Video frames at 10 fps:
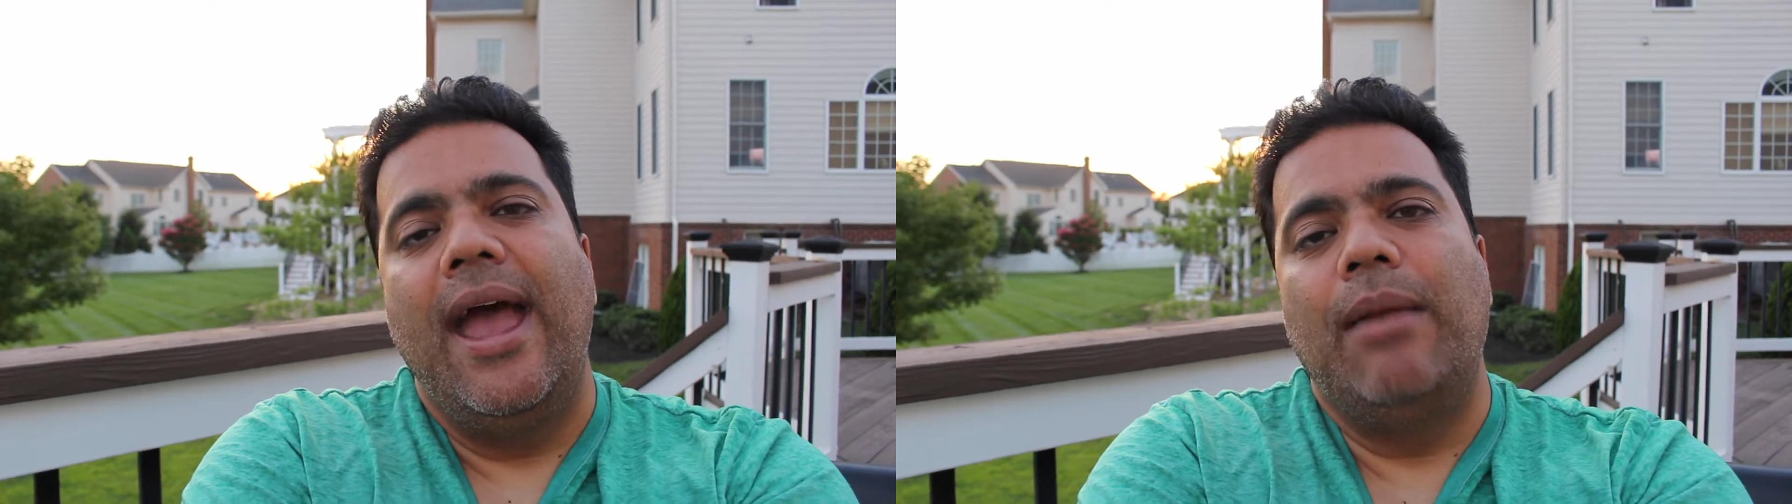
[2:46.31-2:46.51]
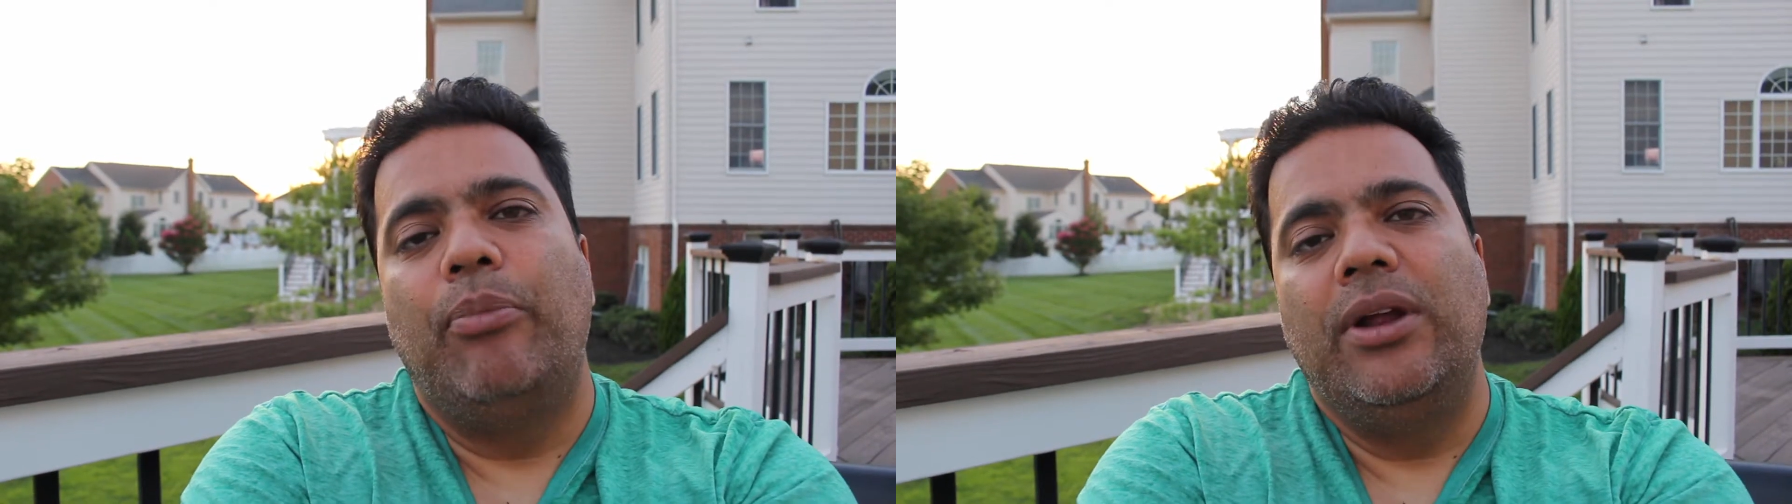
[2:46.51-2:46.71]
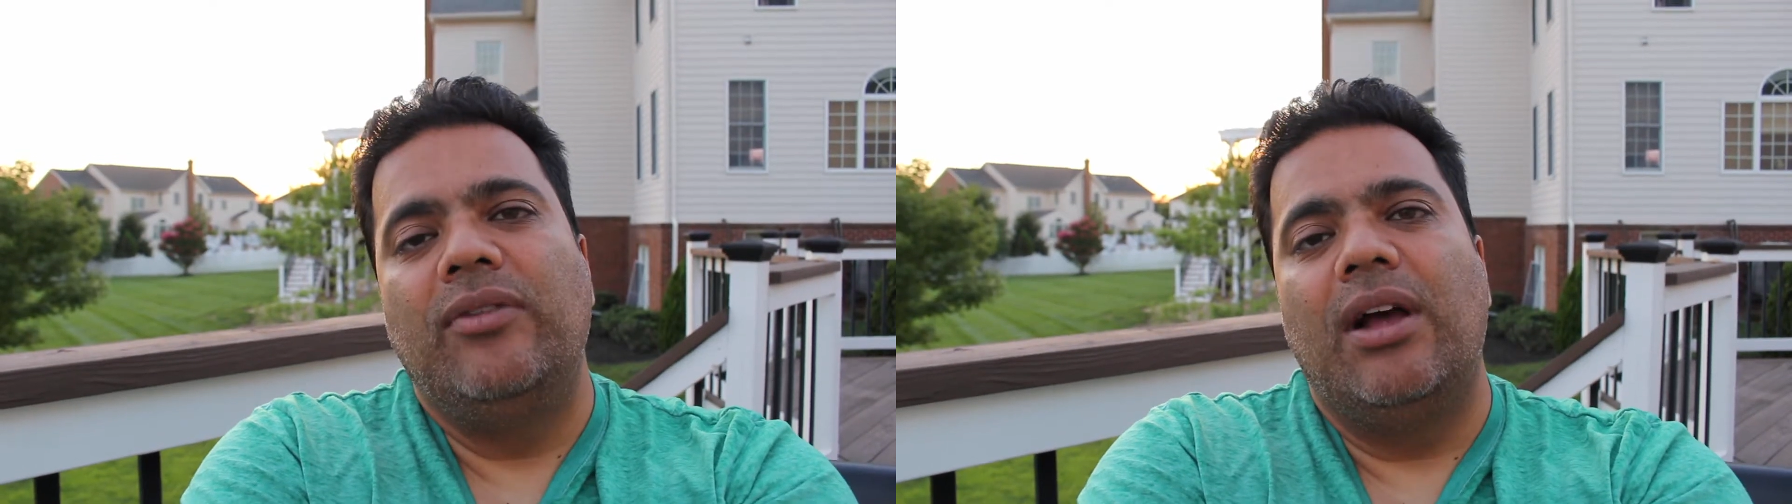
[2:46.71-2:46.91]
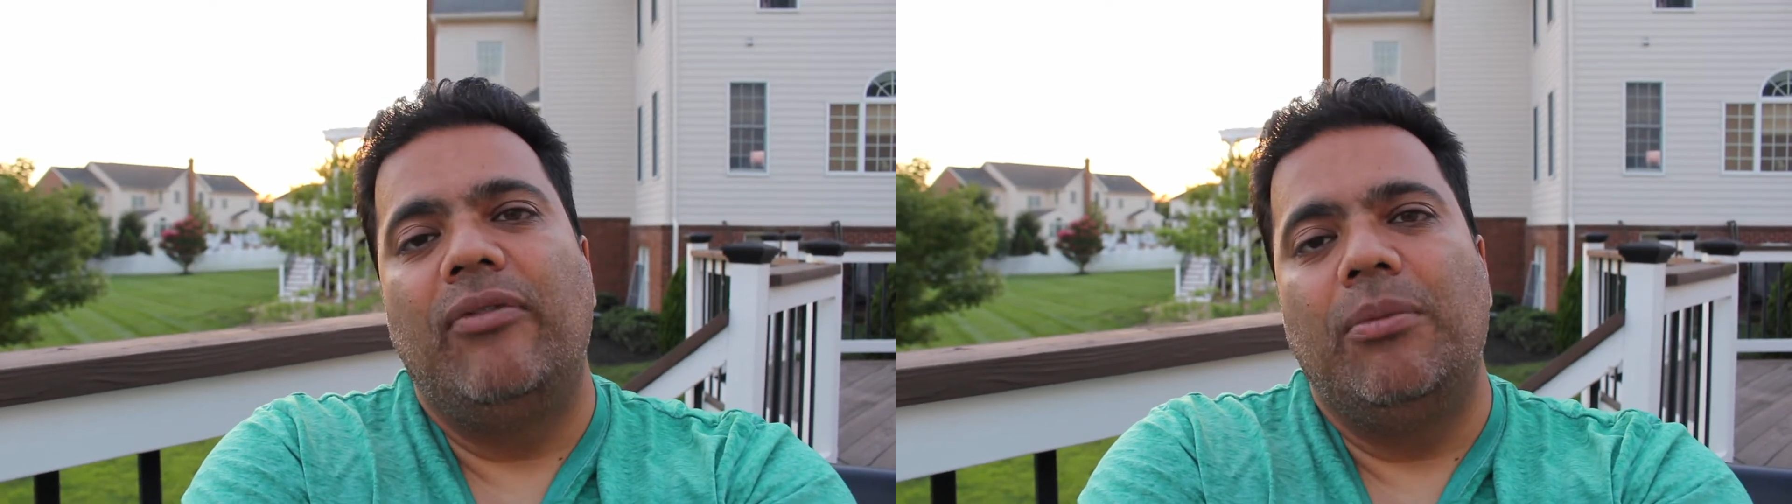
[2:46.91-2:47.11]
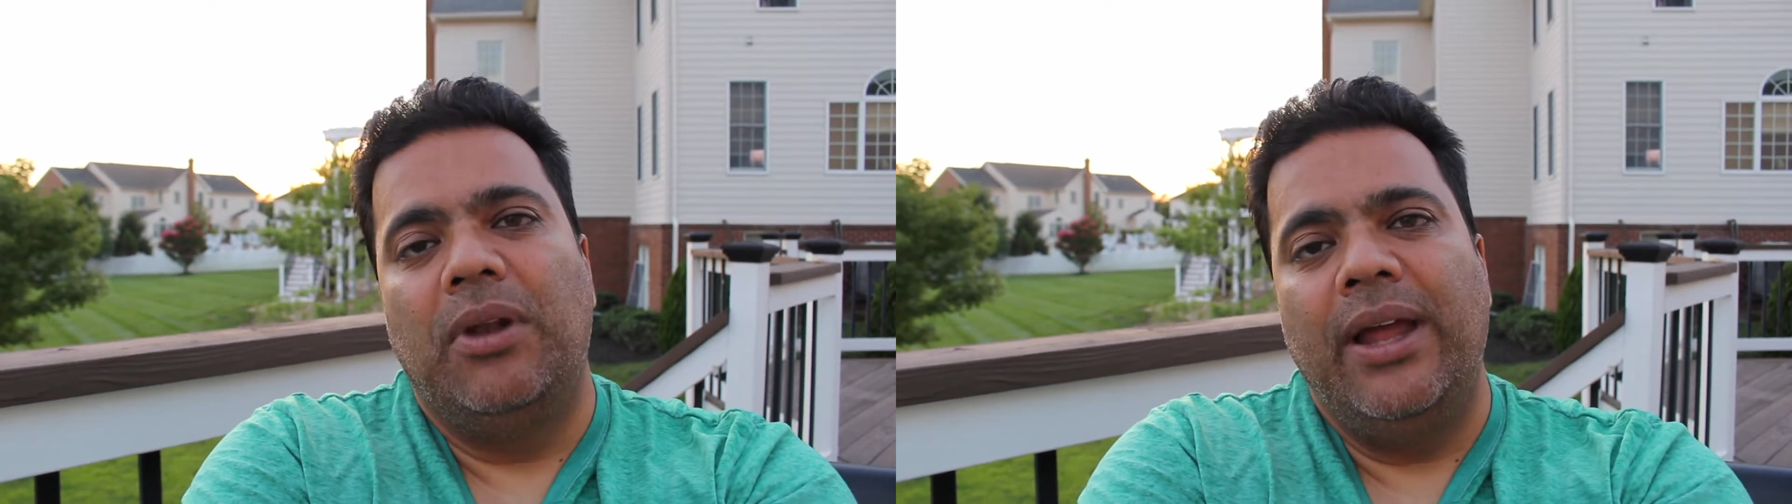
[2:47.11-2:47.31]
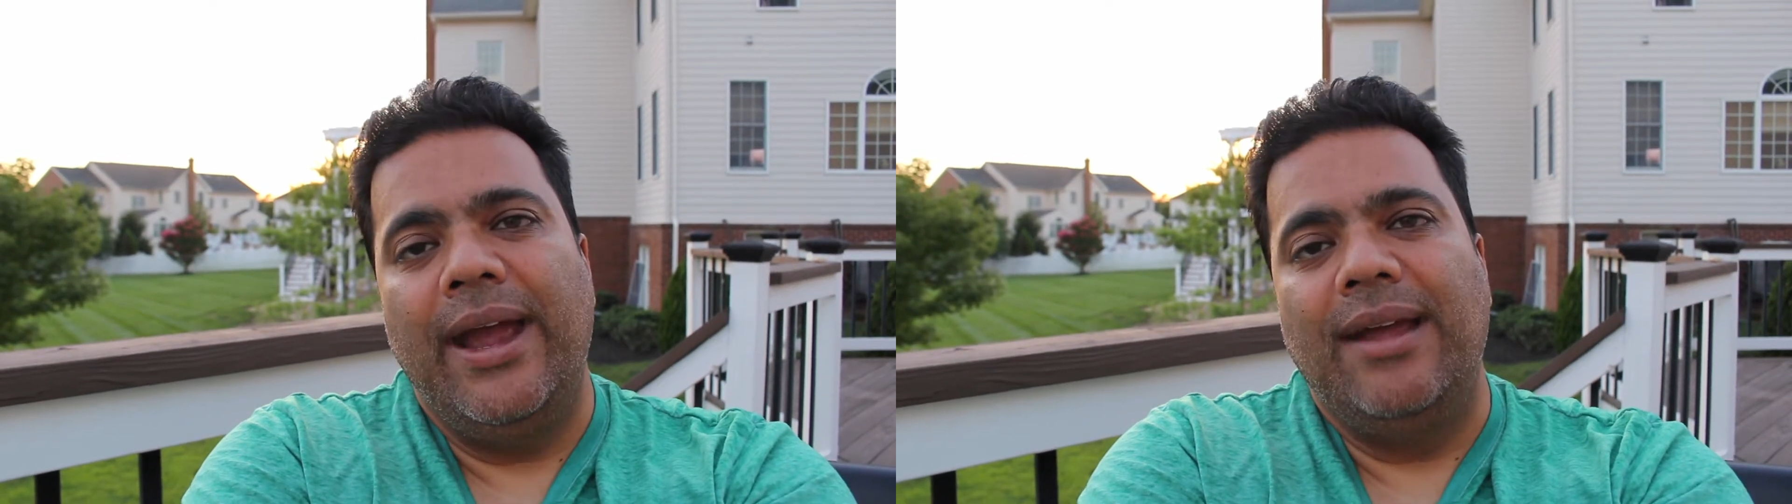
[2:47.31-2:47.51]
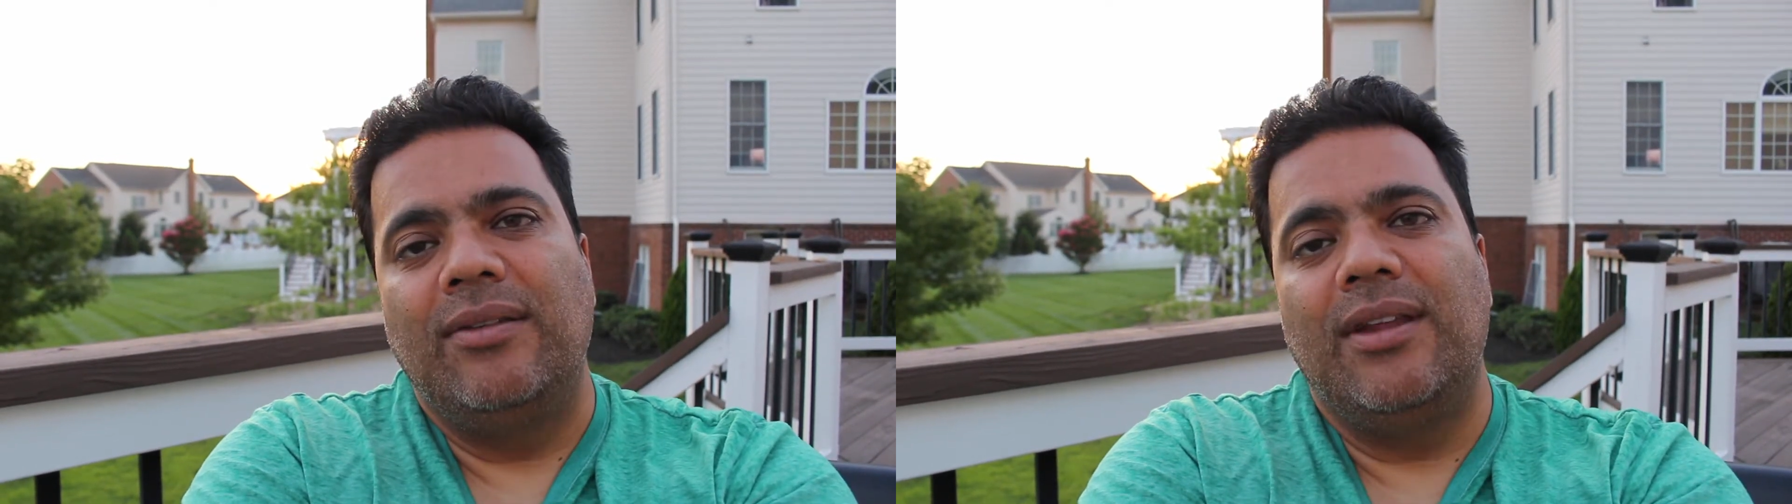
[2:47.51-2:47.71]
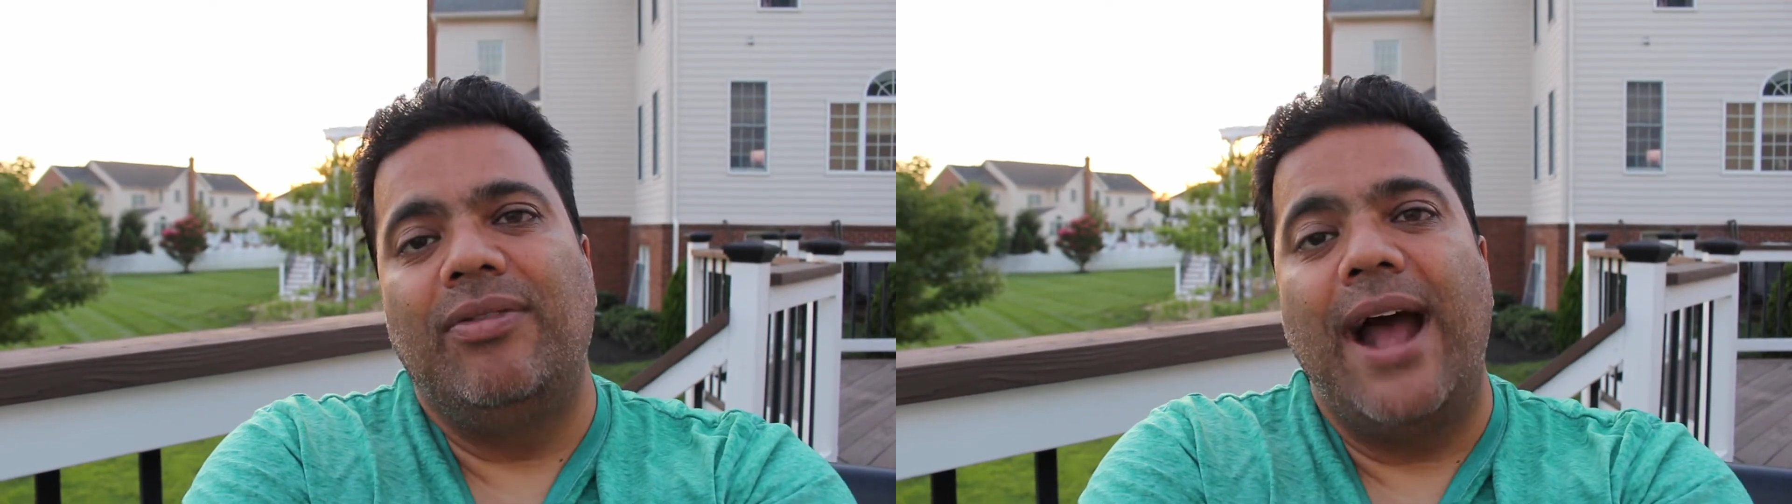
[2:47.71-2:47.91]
and putting stuff in place,